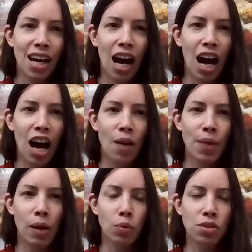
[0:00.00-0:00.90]

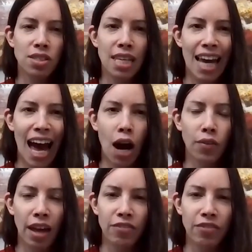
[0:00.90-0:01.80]
and we'll see how
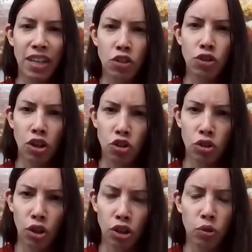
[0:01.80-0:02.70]
that fee structure looks.